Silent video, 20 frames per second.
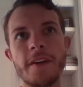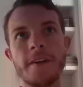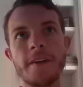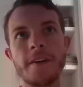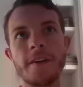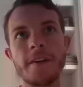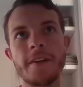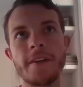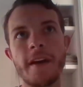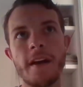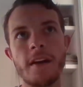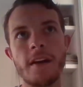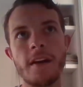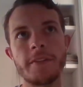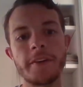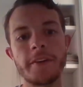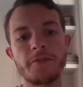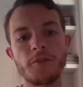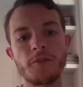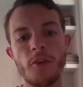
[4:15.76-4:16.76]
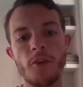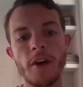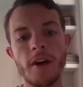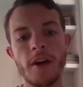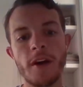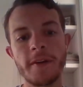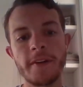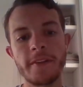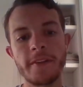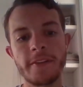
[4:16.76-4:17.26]
to have these
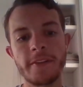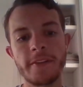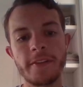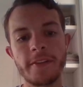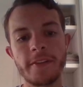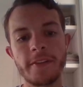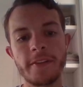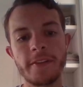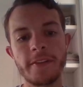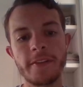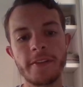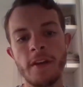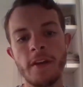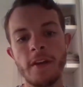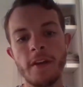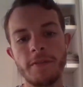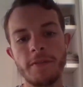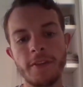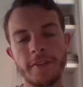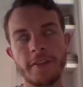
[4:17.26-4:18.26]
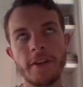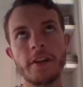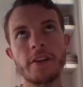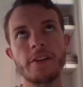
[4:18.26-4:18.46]
requirements. If the Soccer